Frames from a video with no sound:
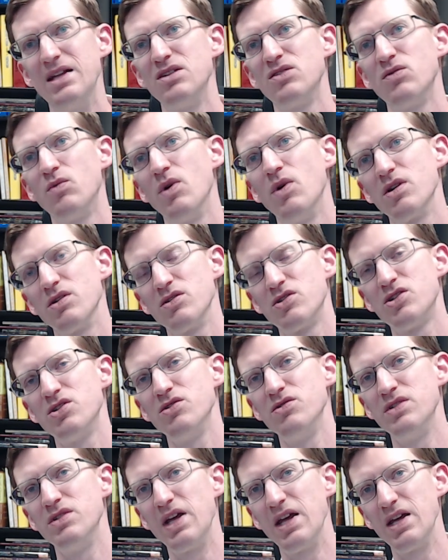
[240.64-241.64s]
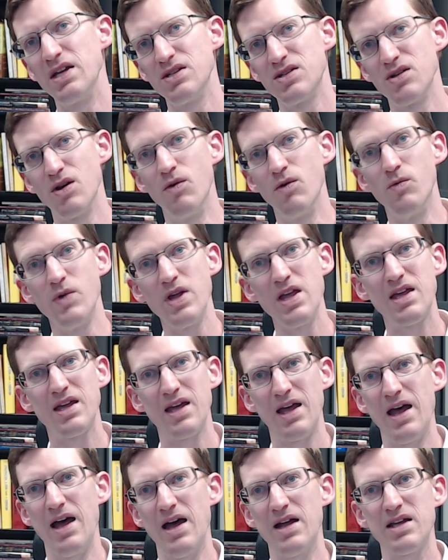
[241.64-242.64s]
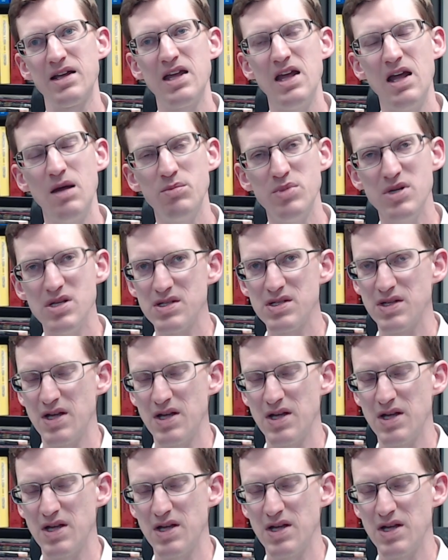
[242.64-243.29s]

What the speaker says: one or two days a week at a campus,